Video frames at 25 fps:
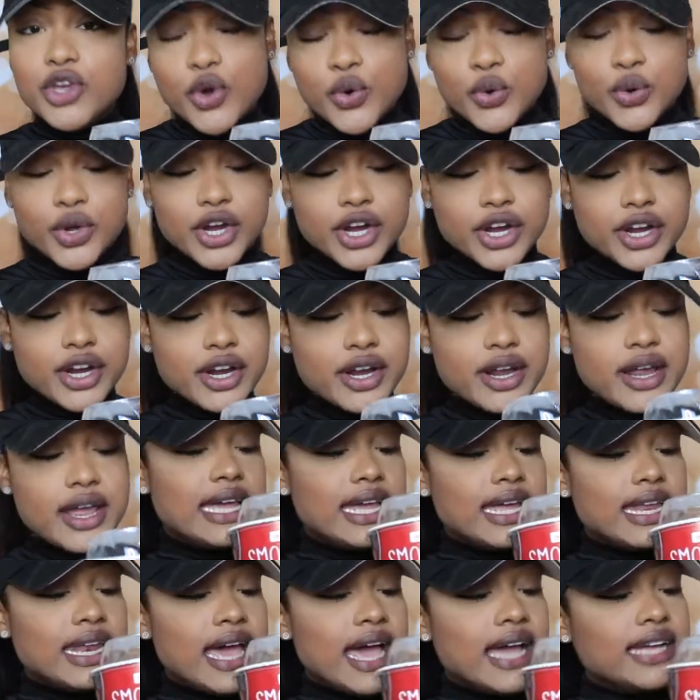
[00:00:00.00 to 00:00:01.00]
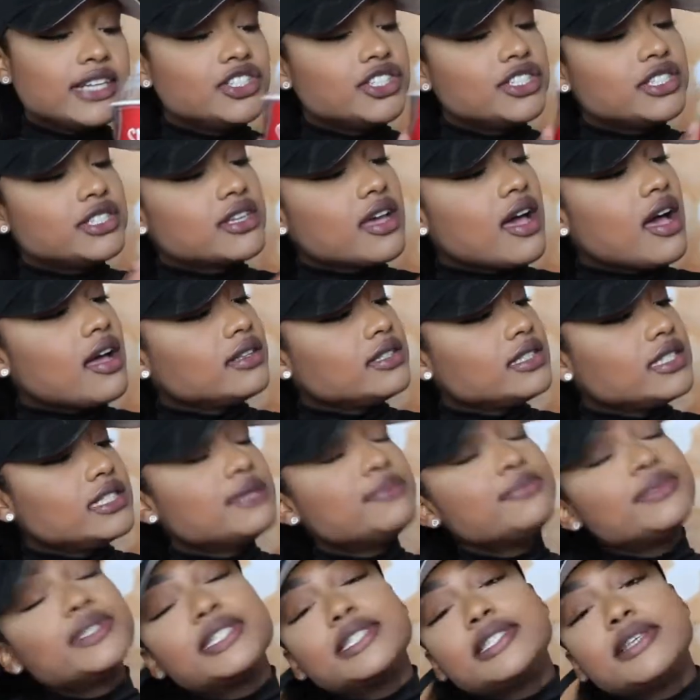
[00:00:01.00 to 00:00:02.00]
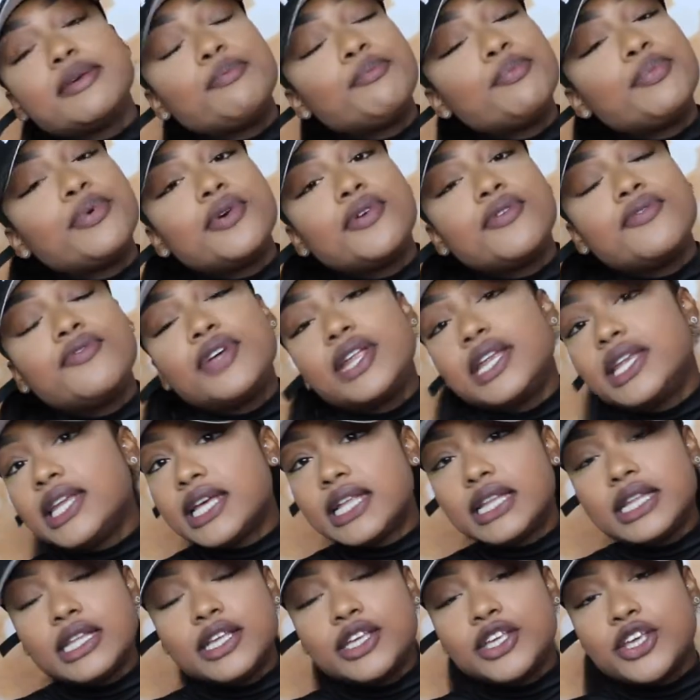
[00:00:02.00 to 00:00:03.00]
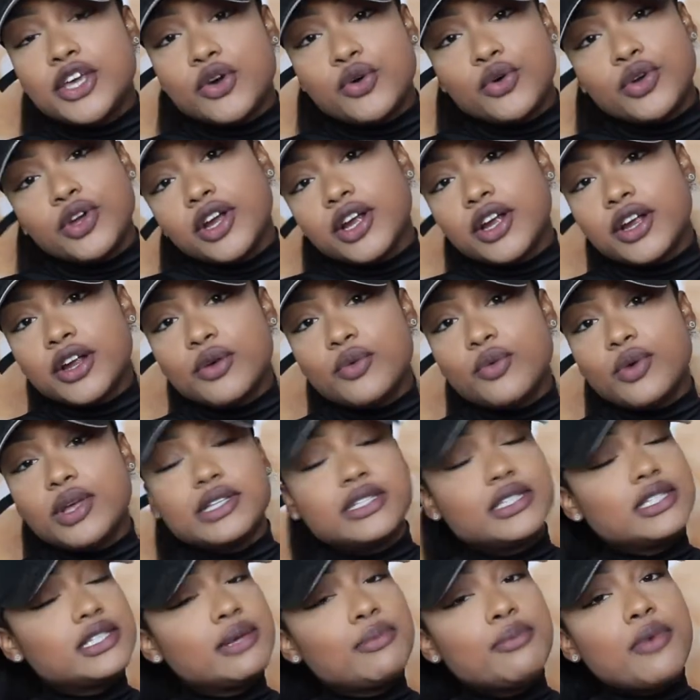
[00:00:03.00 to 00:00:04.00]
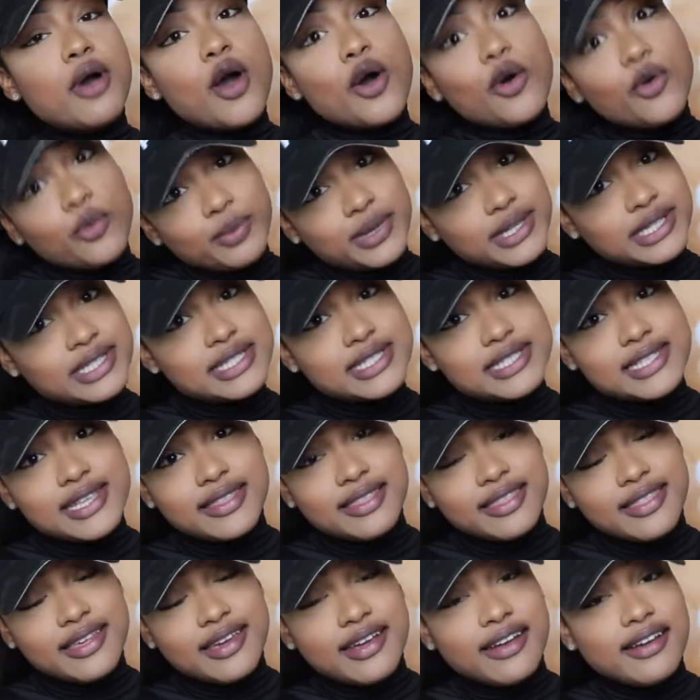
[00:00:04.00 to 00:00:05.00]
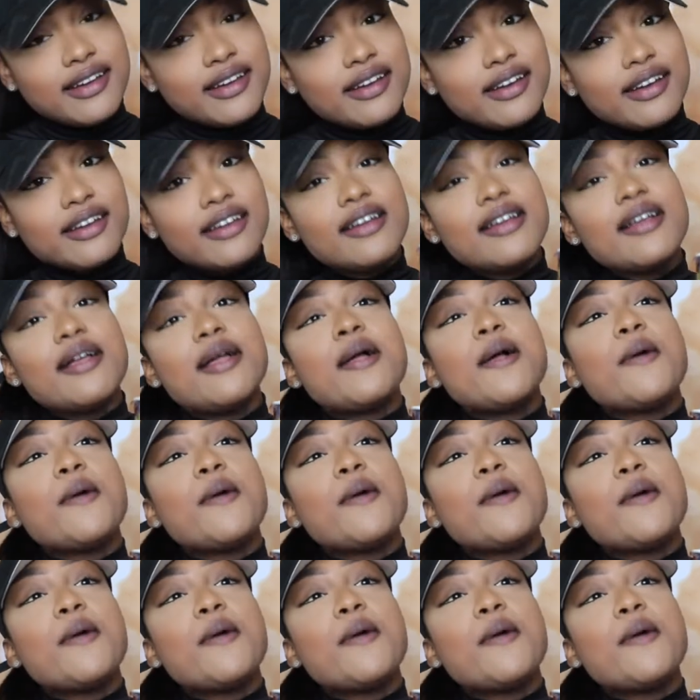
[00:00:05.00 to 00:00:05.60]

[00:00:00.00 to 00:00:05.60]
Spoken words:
yogurt, and I just got some simple vanilla yogurt with some almonds in there